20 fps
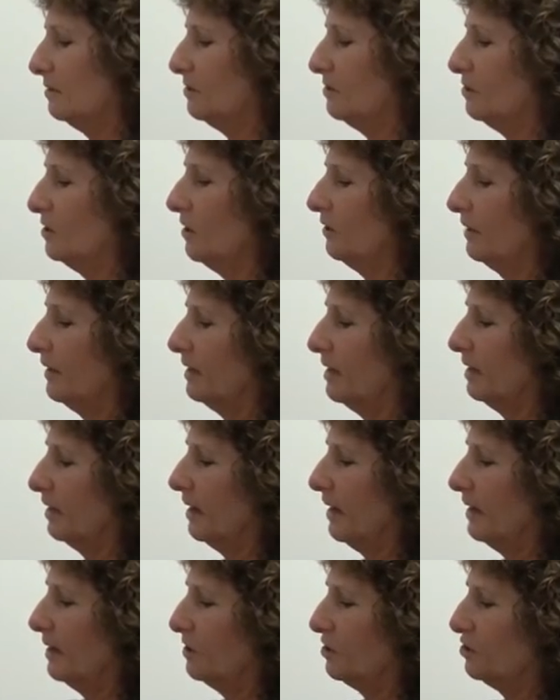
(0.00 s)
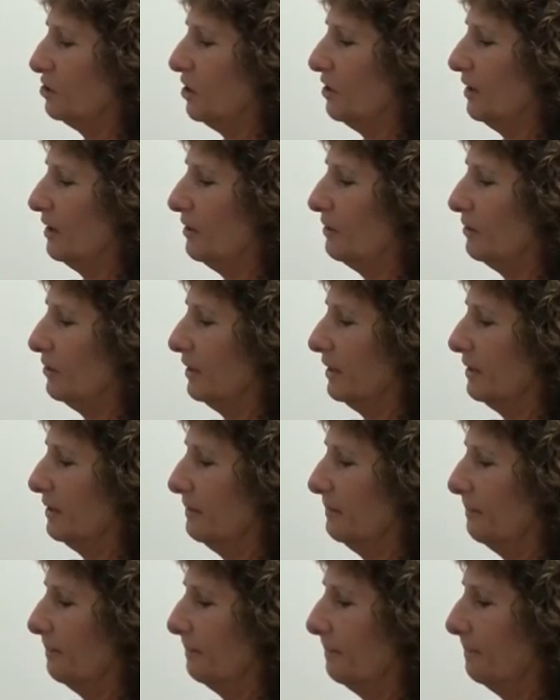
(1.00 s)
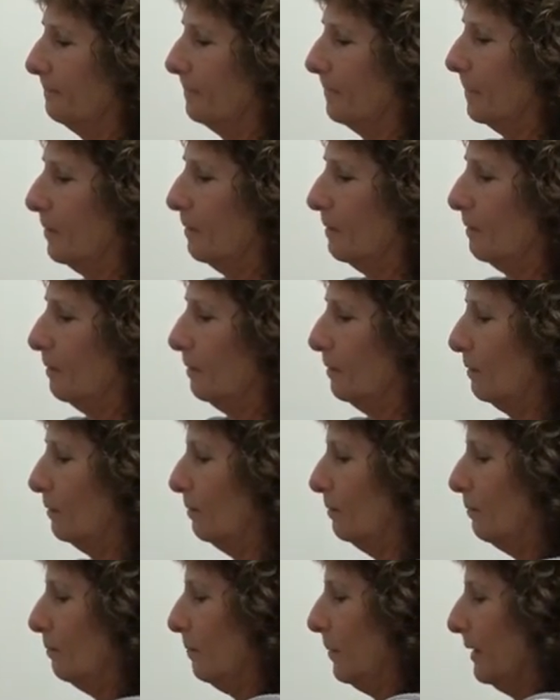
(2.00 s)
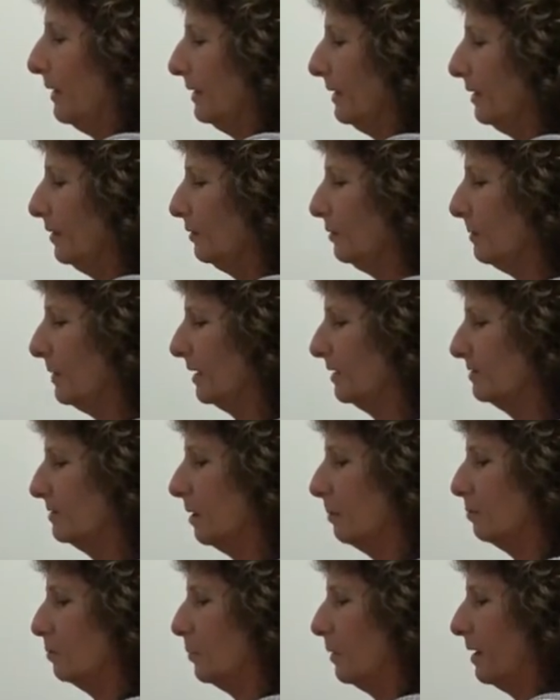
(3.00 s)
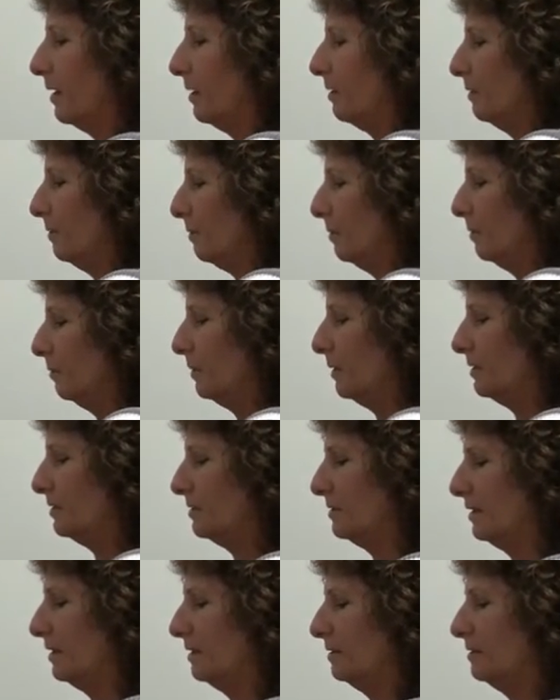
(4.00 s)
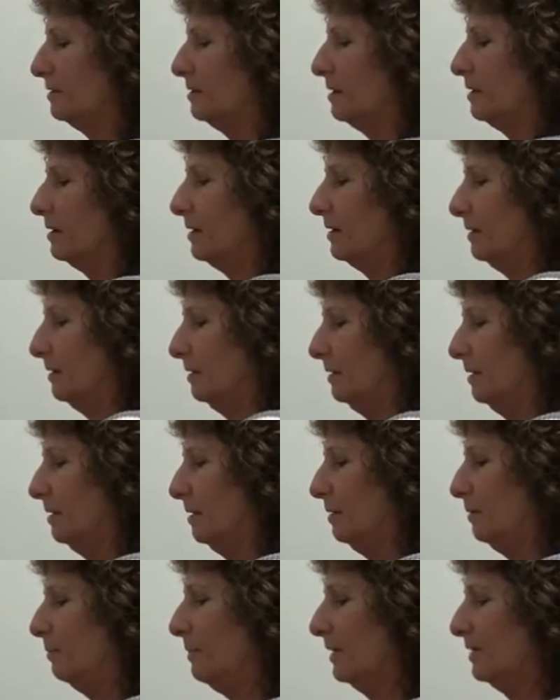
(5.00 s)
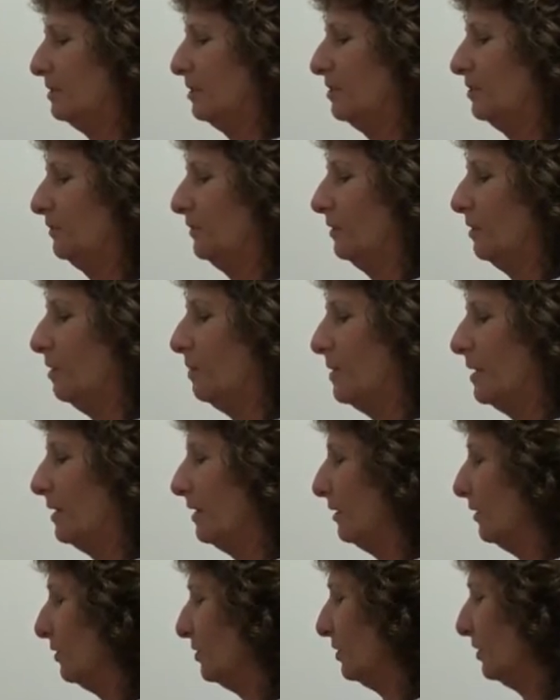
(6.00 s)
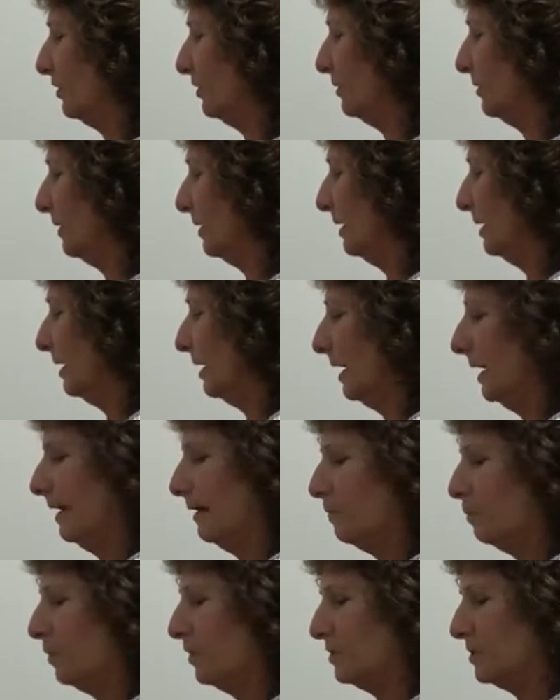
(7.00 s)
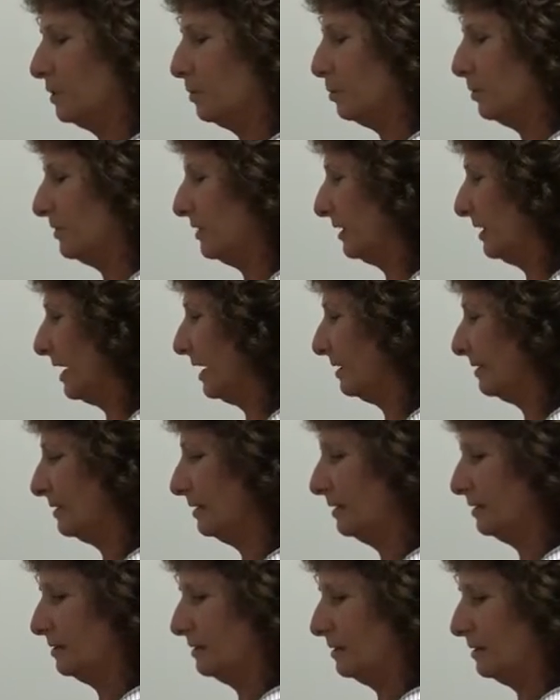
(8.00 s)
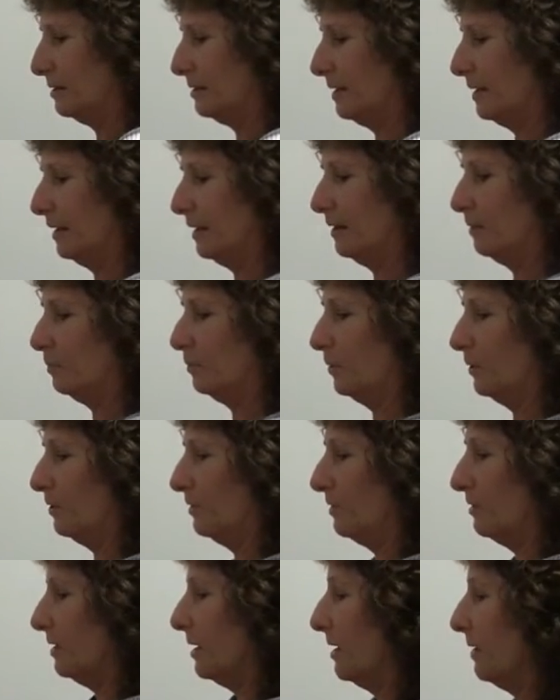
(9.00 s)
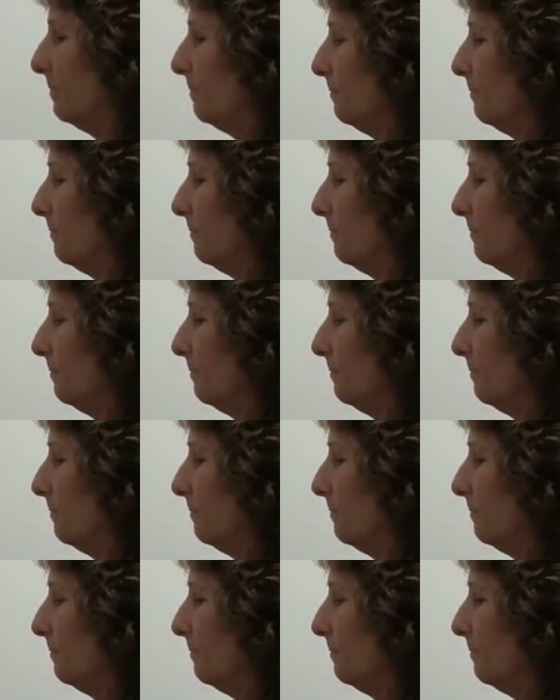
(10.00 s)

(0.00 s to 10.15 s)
start getting kind of chunky looking, but it'll mix up well once it uh, mixes for a minute or two. And once you put the casings in, it will um,